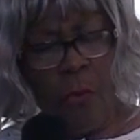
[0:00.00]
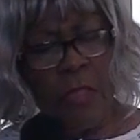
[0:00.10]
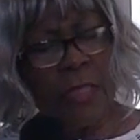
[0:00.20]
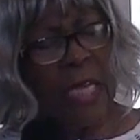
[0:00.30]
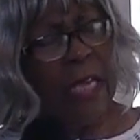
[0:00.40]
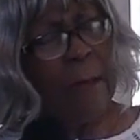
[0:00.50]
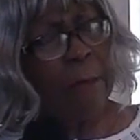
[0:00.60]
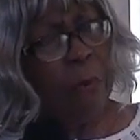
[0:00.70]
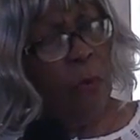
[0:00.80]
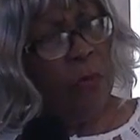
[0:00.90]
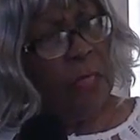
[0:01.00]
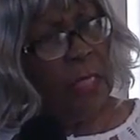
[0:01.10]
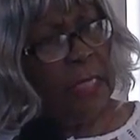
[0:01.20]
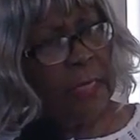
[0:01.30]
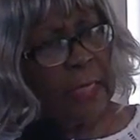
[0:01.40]
Lord, that's how important it
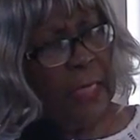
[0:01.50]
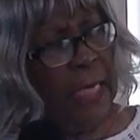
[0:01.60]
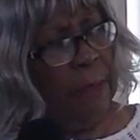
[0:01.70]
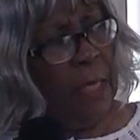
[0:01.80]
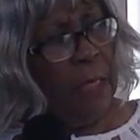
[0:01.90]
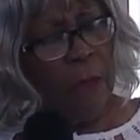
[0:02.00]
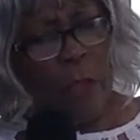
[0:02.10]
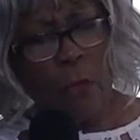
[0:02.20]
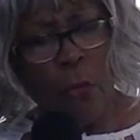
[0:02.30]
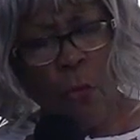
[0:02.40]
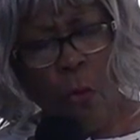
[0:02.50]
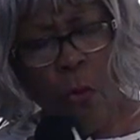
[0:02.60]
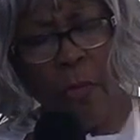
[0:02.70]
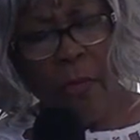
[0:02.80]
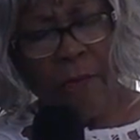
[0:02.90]
is to keep the
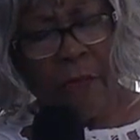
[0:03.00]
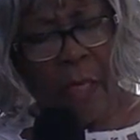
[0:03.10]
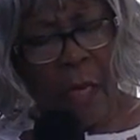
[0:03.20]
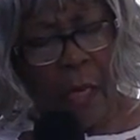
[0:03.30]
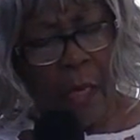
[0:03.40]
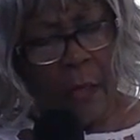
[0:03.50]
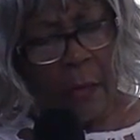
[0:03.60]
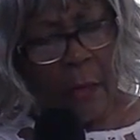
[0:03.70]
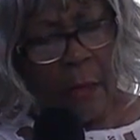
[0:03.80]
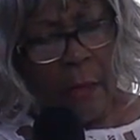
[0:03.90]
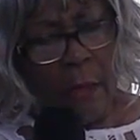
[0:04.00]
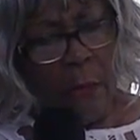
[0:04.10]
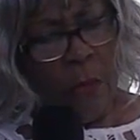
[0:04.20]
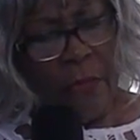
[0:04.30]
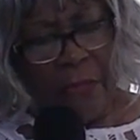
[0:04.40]
glory of God
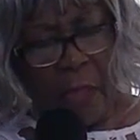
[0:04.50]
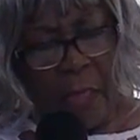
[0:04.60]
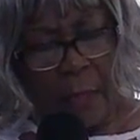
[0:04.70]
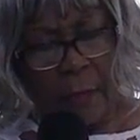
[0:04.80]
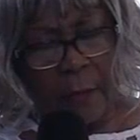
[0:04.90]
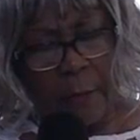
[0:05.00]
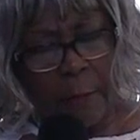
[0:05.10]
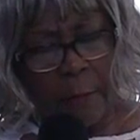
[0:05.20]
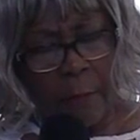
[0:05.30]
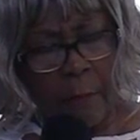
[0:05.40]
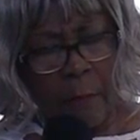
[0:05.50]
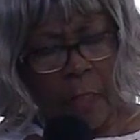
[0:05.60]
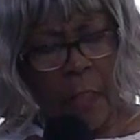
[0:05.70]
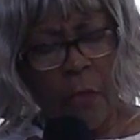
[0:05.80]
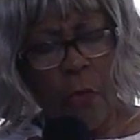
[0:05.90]
with us.
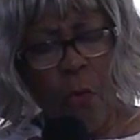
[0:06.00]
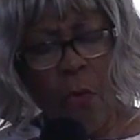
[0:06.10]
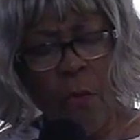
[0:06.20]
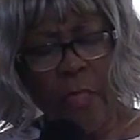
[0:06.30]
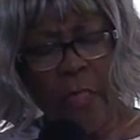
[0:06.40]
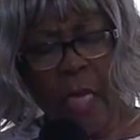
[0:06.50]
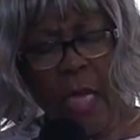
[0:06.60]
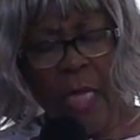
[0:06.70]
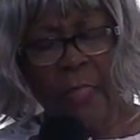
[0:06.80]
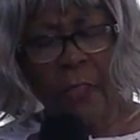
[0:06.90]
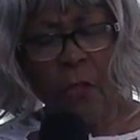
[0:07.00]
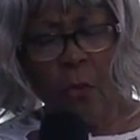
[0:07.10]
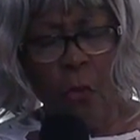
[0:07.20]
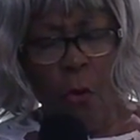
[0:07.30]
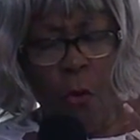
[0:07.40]
The glory, when God's
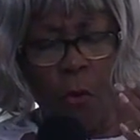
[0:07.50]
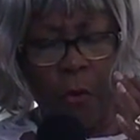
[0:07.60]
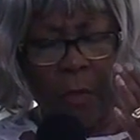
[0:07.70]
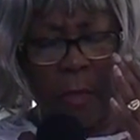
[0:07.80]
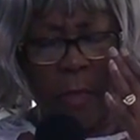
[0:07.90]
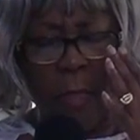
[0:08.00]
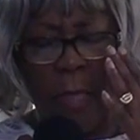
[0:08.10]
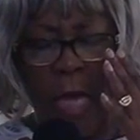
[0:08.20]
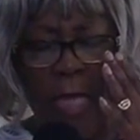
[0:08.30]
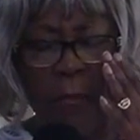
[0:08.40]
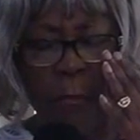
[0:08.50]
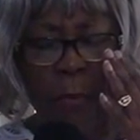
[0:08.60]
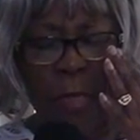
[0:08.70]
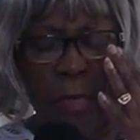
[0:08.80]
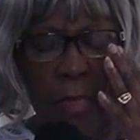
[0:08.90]
glory, God's
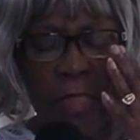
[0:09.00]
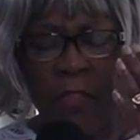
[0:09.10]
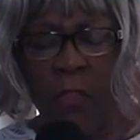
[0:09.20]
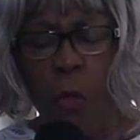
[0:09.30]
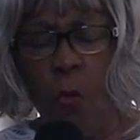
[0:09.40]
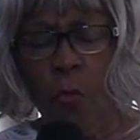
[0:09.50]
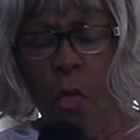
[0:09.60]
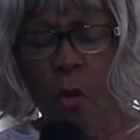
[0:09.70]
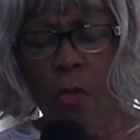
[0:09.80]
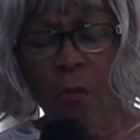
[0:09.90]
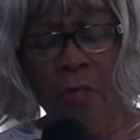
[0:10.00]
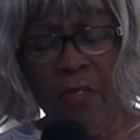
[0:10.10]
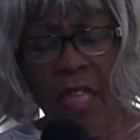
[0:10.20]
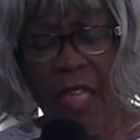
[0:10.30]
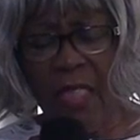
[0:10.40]
presence is no longer with
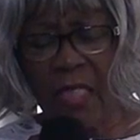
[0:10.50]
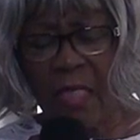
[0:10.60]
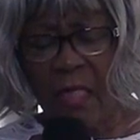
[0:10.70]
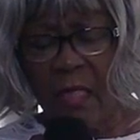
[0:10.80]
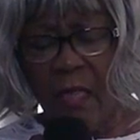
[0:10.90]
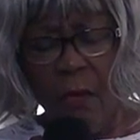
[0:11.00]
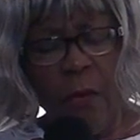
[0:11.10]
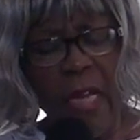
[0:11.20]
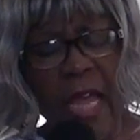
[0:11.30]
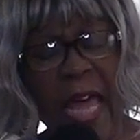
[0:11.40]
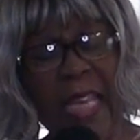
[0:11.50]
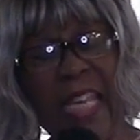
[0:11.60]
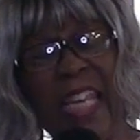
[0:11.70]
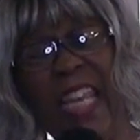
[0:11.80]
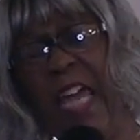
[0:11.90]
us, we are
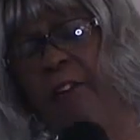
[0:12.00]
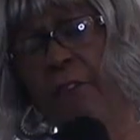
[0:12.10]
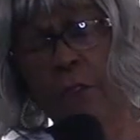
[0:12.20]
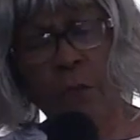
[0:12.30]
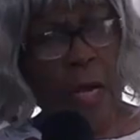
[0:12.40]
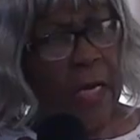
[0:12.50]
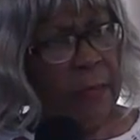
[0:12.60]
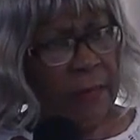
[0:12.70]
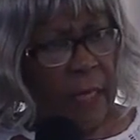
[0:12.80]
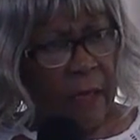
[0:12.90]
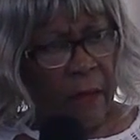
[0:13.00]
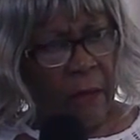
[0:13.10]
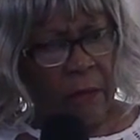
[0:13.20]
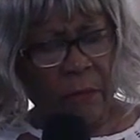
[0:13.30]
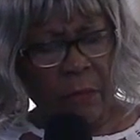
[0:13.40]
left to
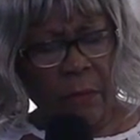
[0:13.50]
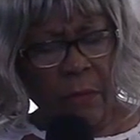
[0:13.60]
ourselves,